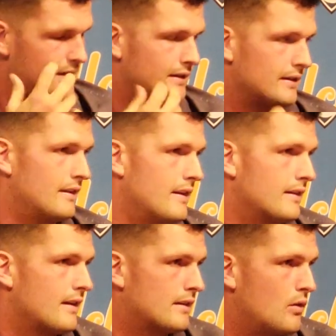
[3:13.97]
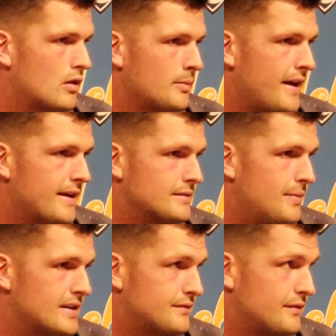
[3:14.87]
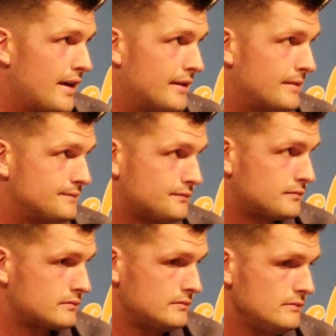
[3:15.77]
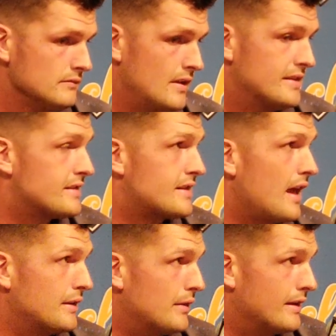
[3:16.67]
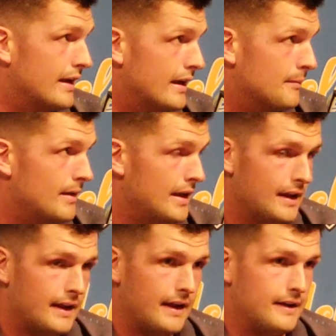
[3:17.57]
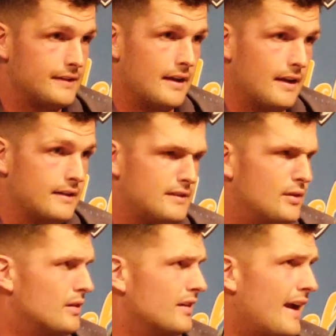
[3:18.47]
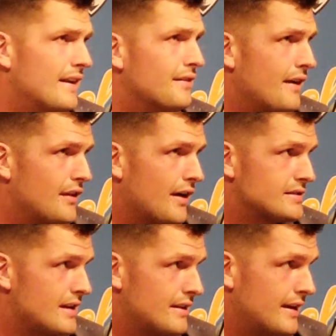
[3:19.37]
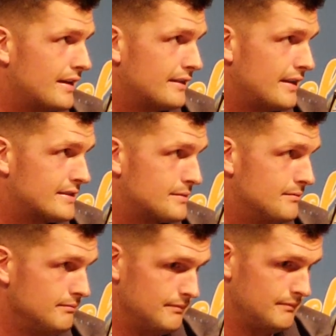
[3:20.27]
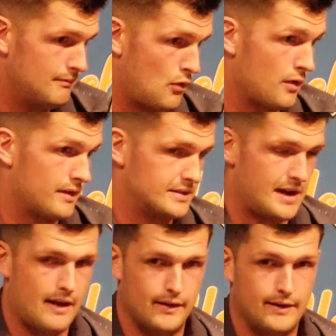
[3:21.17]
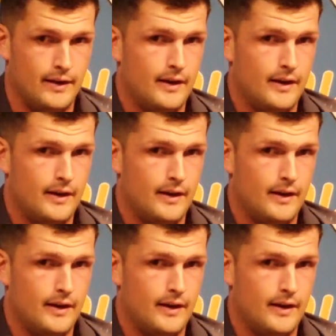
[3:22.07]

I think uh, a quarterback's best friend is a solid run game. And uh, 295 yards, I think, that's more than solid.